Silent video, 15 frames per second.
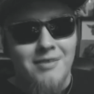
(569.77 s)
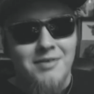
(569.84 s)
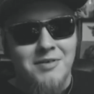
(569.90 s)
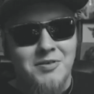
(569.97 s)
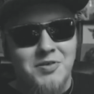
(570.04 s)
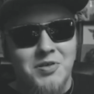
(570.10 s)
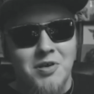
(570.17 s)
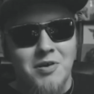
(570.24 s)

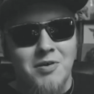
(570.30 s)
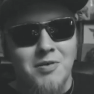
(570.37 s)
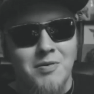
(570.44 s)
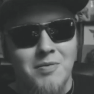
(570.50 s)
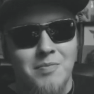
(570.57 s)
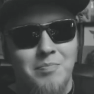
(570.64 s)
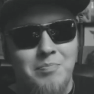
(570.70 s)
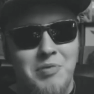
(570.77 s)
So
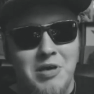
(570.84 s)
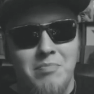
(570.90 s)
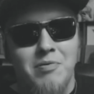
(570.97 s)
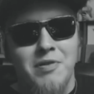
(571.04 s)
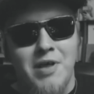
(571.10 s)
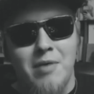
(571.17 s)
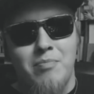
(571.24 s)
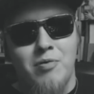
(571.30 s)
people
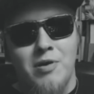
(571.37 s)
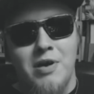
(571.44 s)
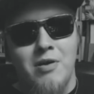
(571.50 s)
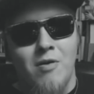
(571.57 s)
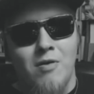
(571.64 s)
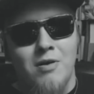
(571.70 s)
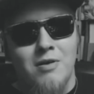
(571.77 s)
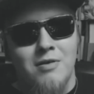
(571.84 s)
that
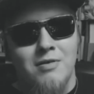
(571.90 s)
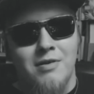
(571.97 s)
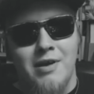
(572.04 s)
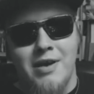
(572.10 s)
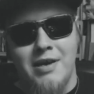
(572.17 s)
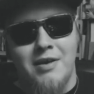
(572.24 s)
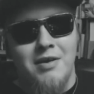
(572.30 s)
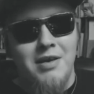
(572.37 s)
pre-ordered
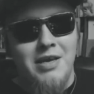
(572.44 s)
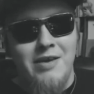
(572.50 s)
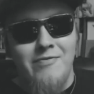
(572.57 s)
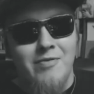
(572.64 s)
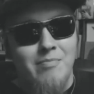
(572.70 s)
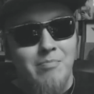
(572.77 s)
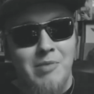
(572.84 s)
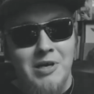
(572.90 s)
like even
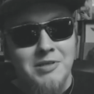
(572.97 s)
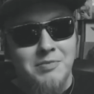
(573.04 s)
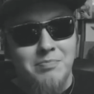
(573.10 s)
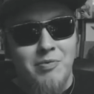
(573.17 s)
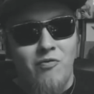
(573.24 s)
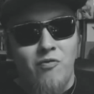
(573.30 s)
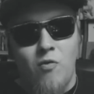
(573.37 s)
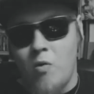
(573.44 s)
months
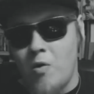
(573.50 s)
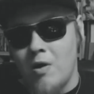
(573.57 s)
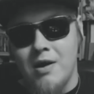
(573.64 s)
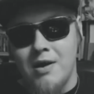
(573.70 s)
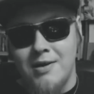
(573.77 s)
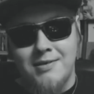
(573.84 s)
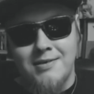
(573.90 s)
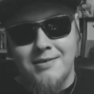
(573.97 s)
before
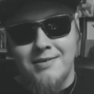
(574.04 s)
us